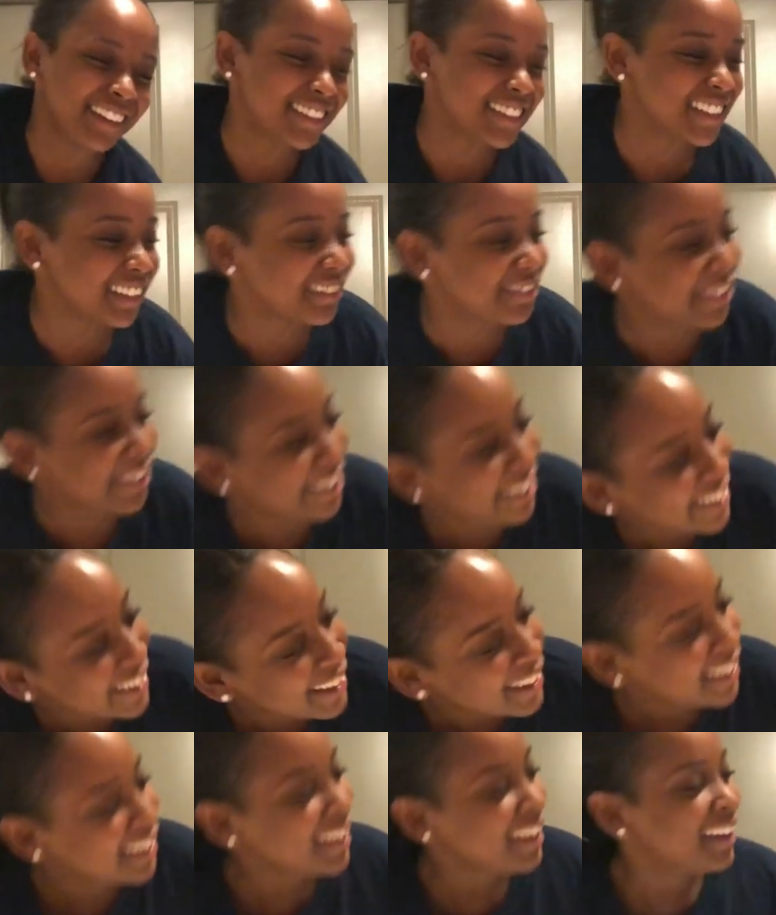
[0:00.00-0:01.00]
out too,
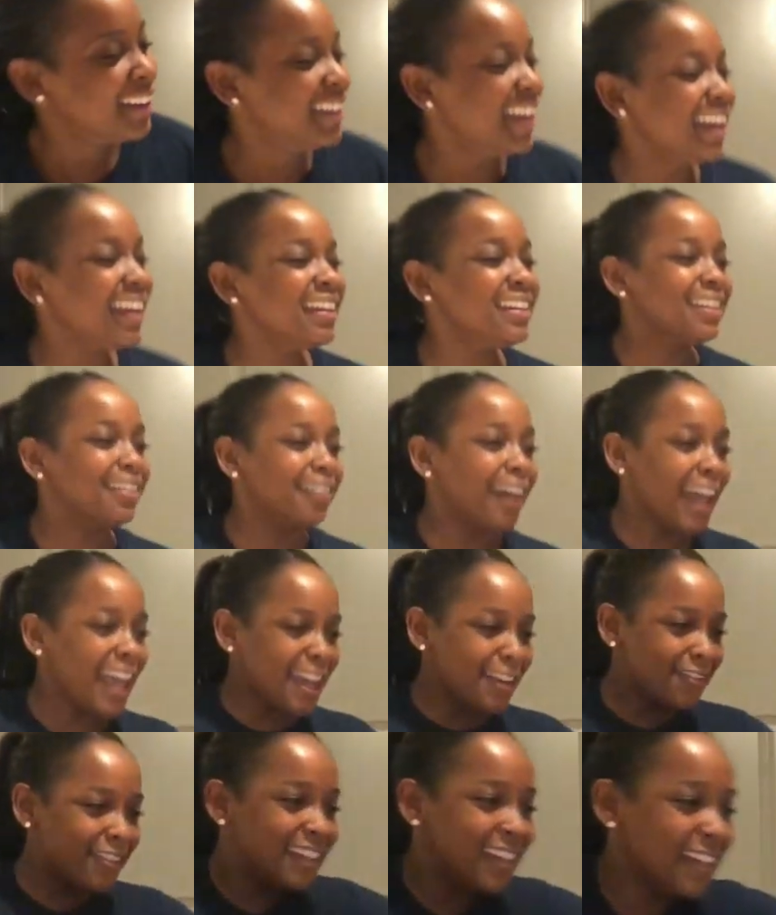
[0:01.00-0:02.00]
boy. They can do
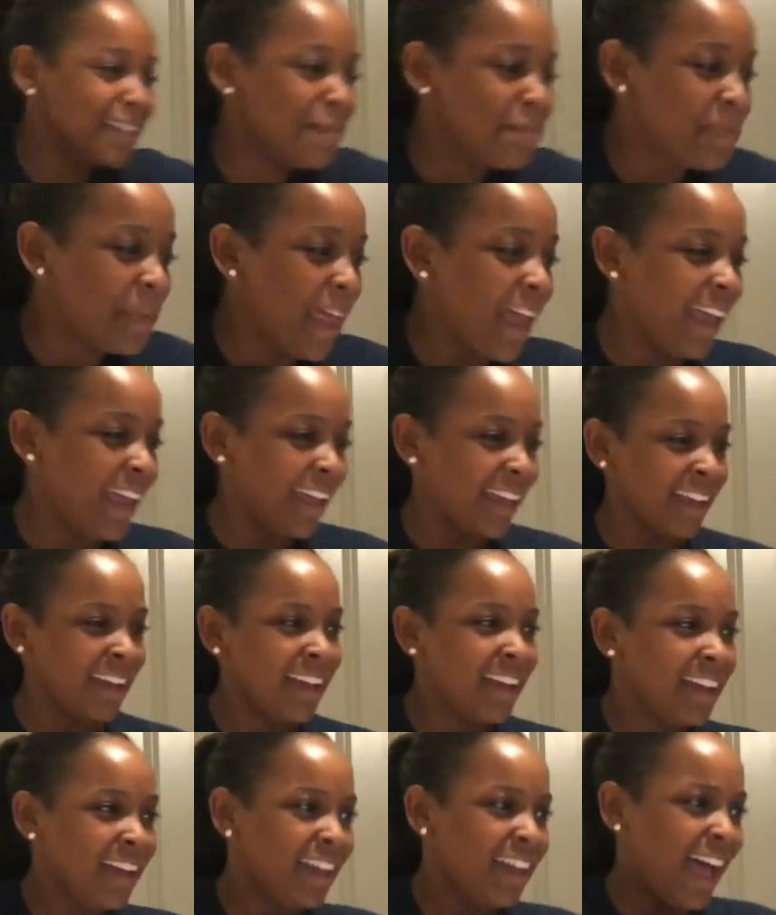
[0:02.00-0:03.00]
every damn
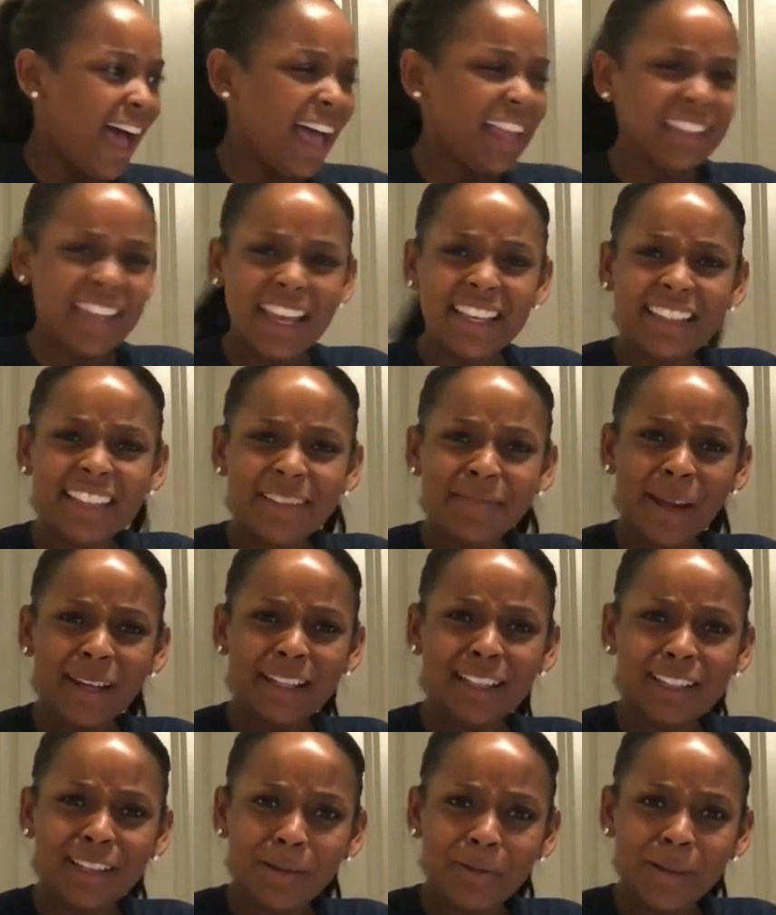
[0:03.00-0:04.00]
thing. I like them. I
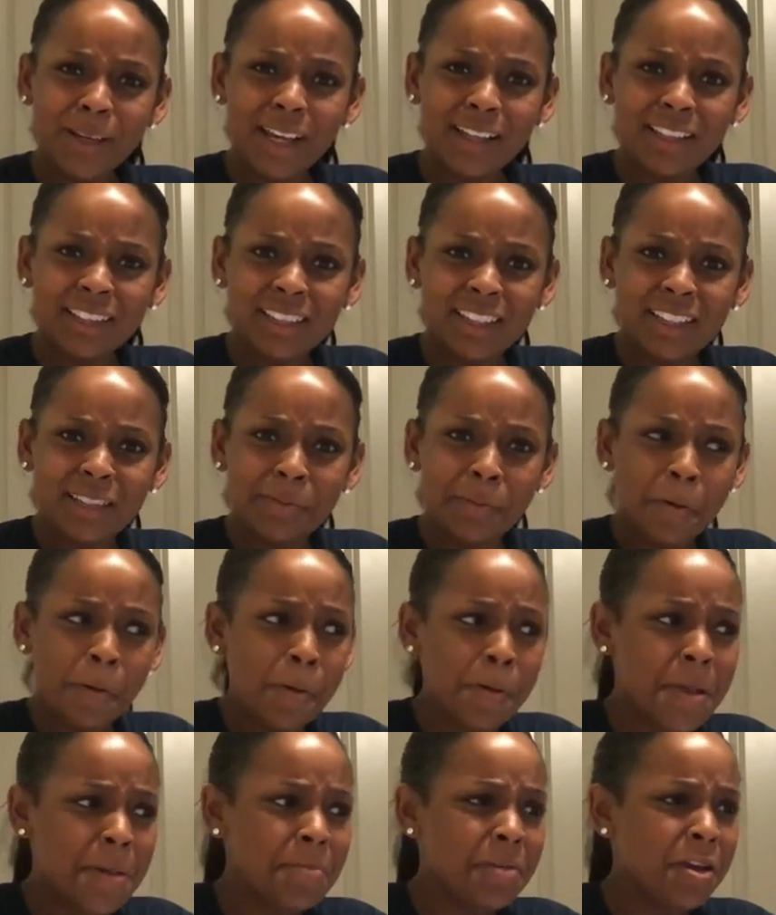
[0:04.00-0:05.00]
need to start reacting to them
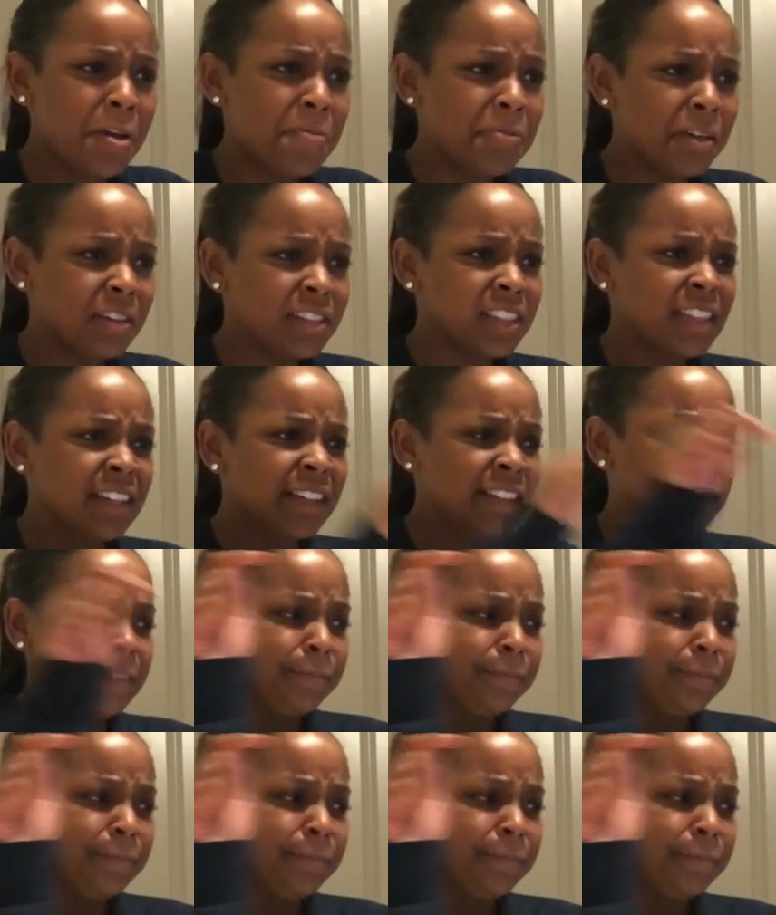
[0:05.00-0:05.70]
more. Let me know if there's,